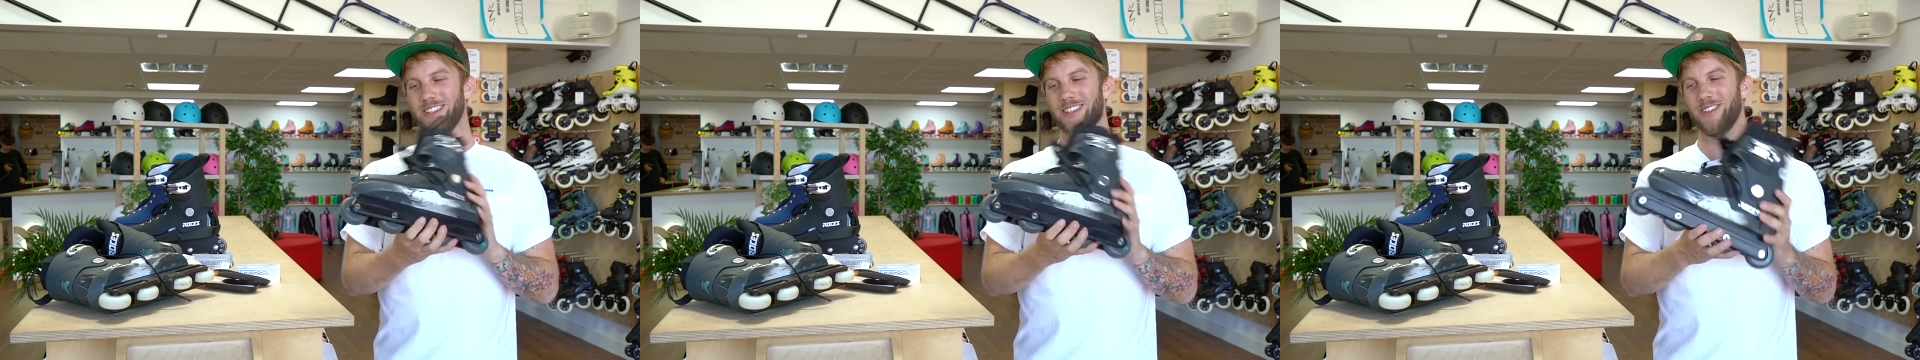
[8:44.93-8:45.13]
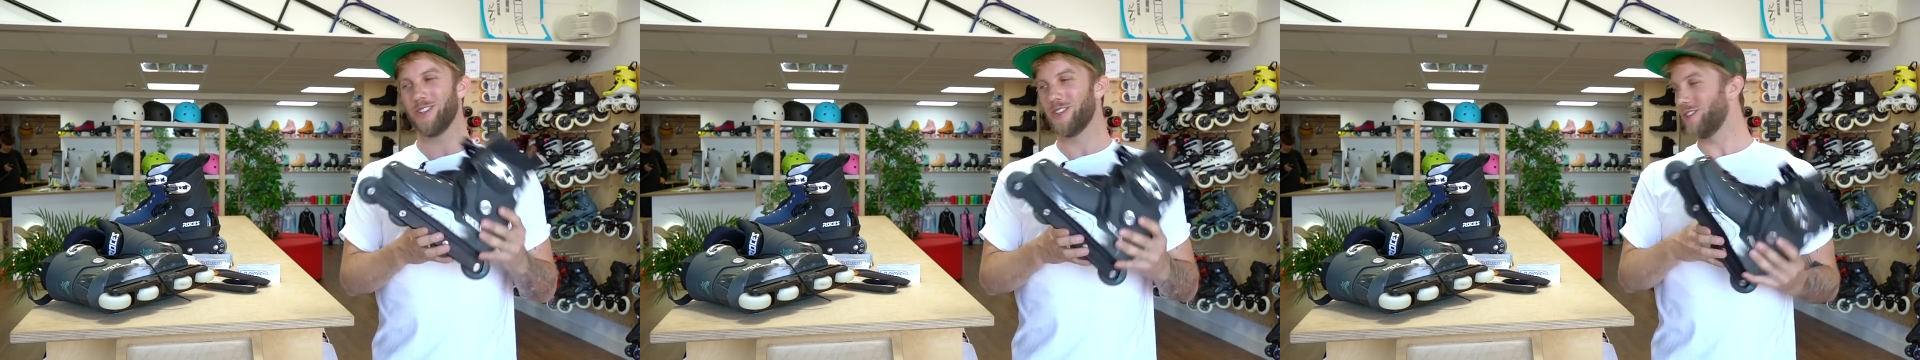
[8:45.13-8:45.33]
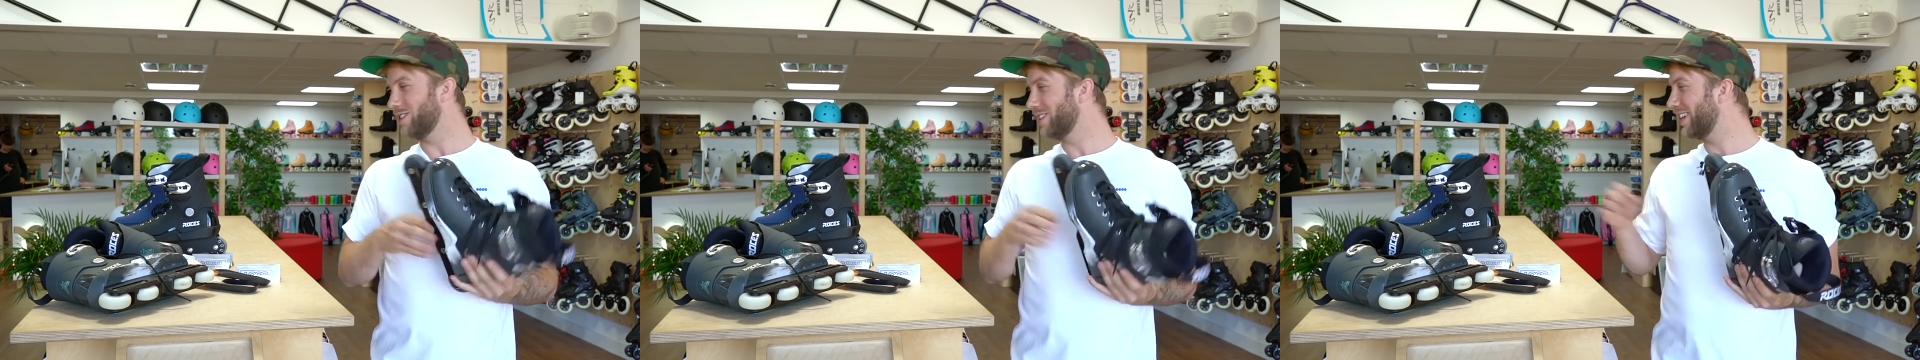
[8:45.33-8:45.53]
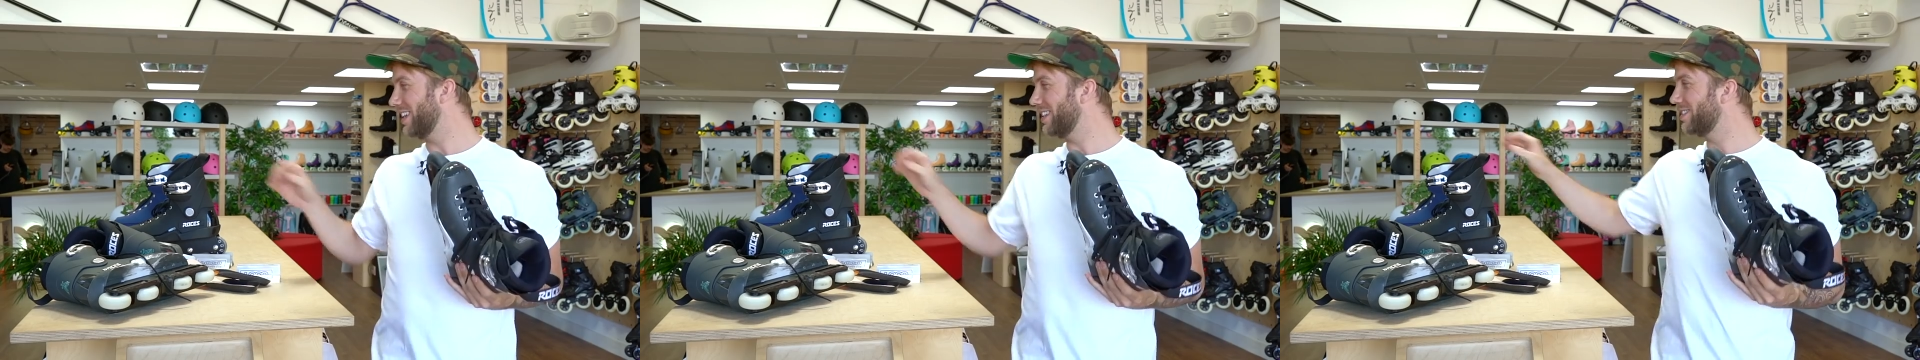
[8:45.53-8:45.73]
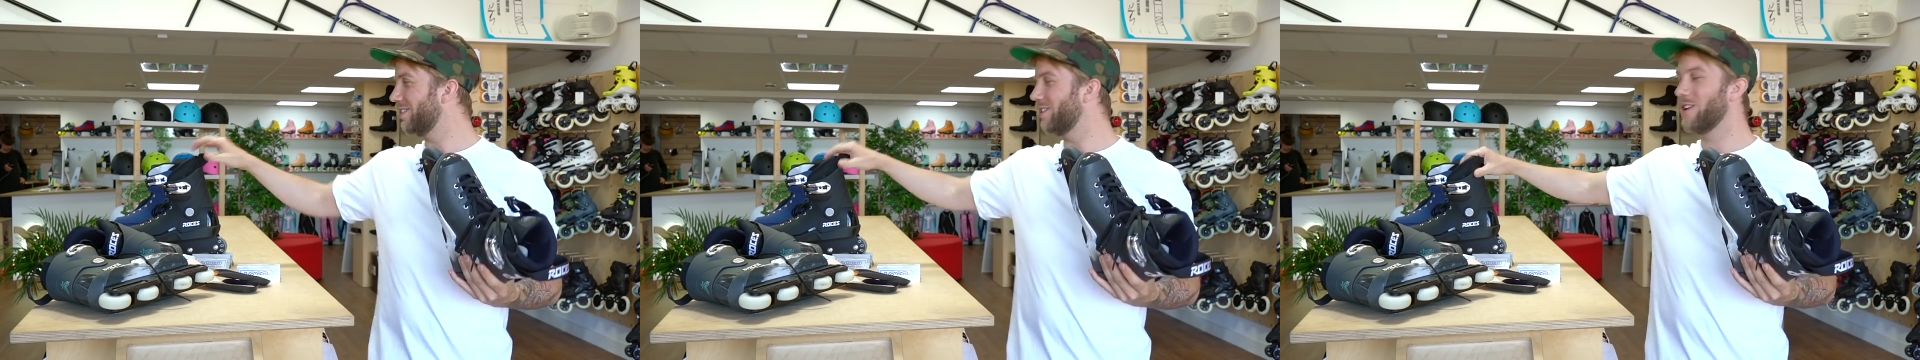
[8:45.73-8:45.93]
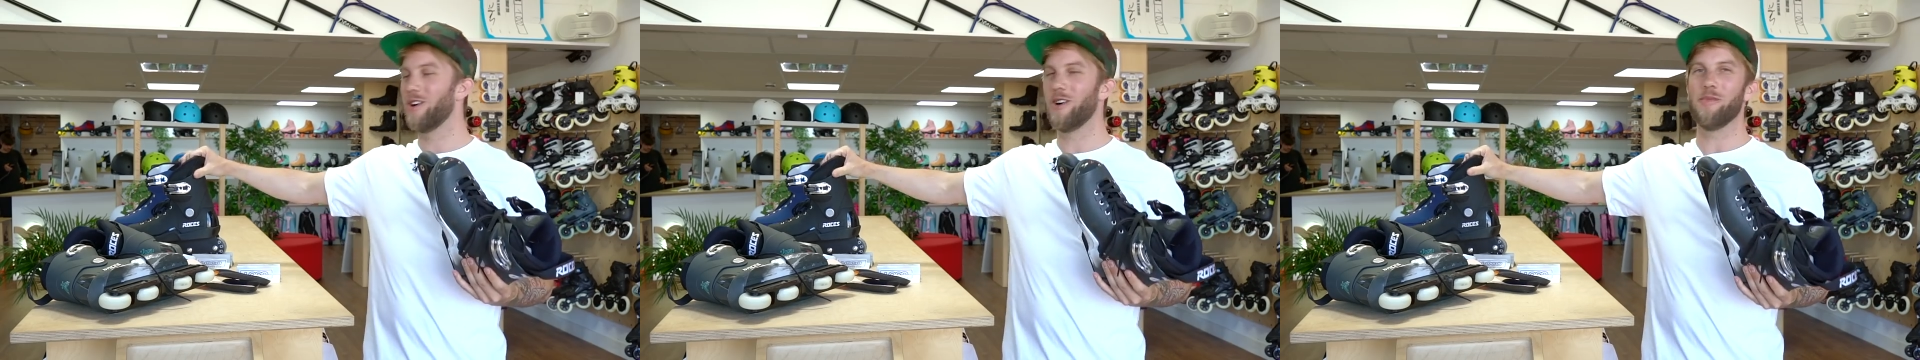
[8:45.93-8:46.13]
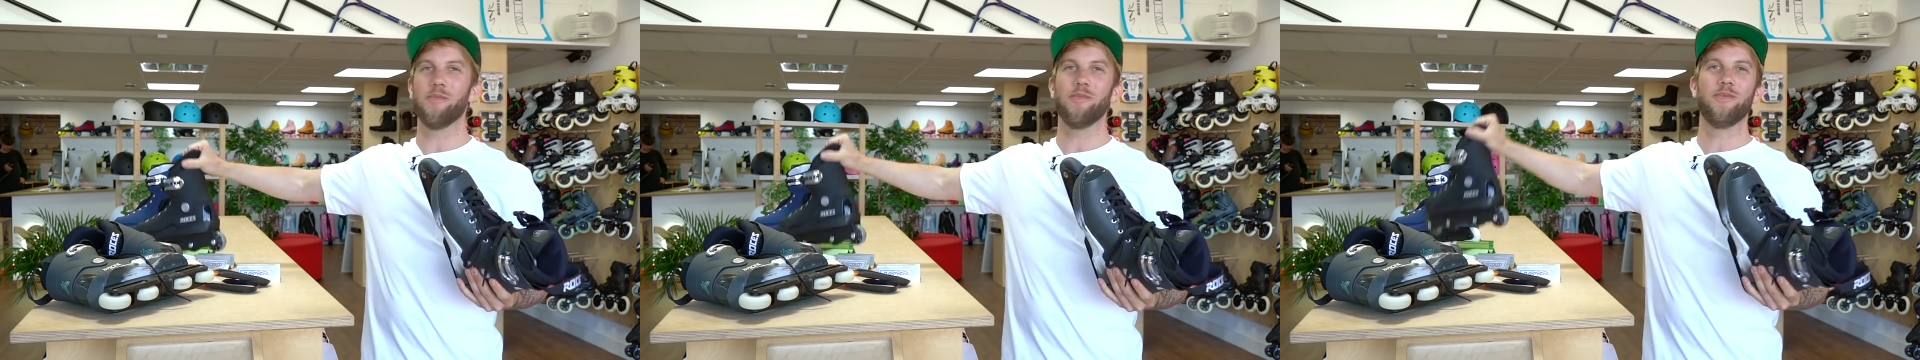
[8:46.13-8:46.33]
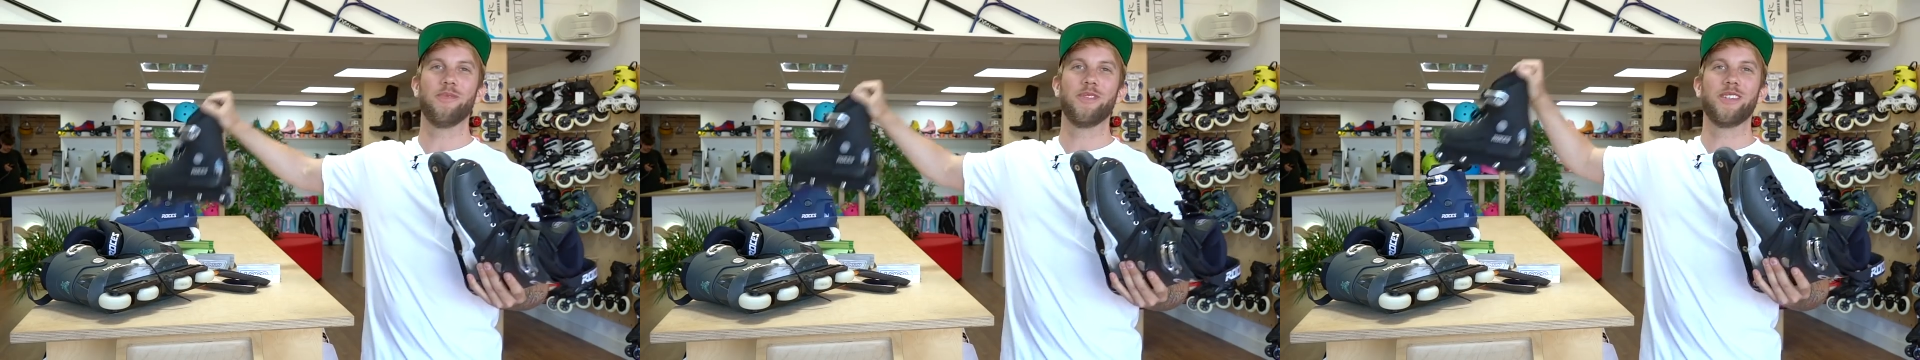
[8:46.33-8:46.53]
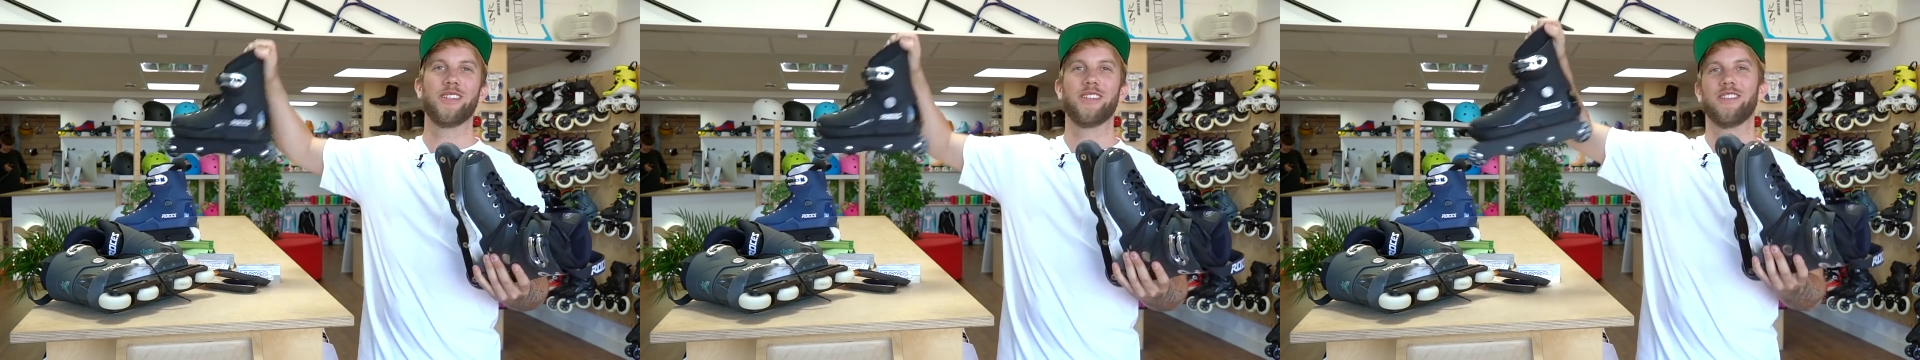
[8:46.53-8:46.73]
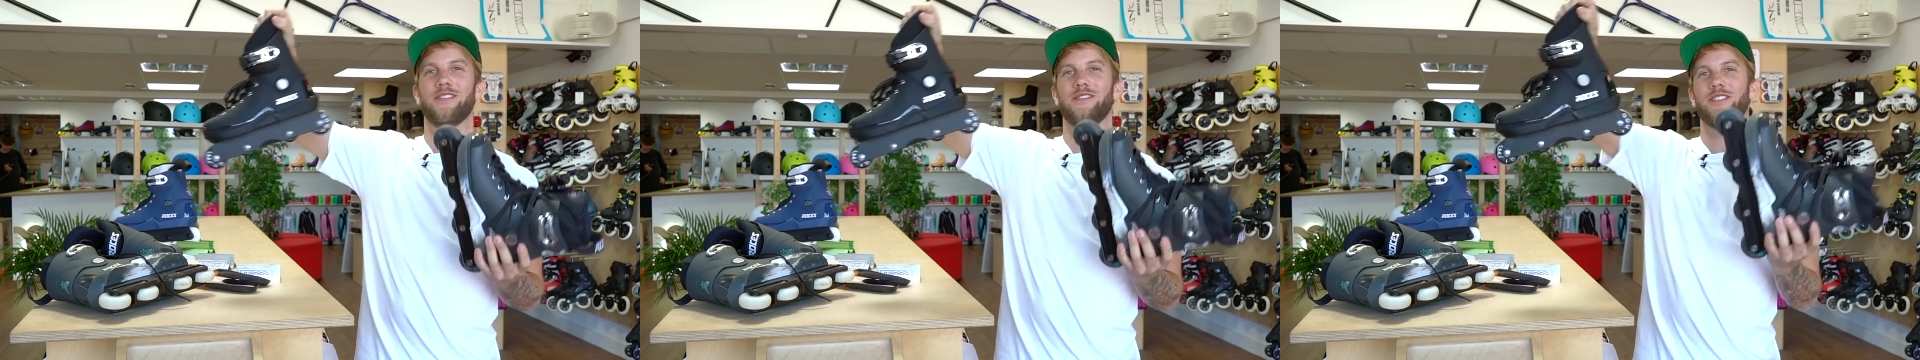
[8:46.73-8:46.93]
locoskates.com
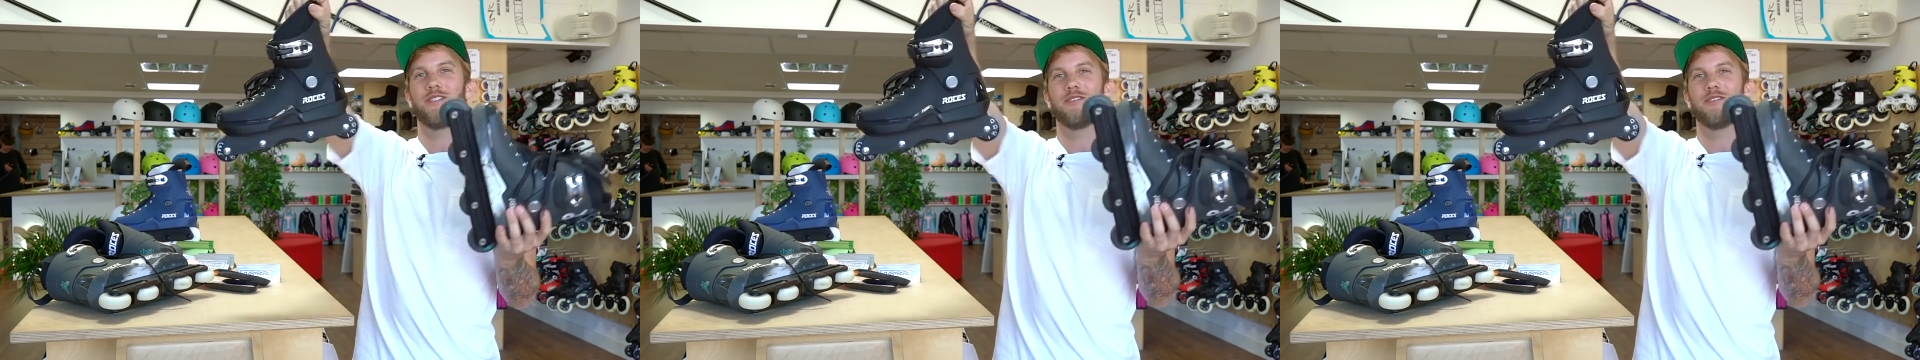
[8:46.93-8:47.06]
for the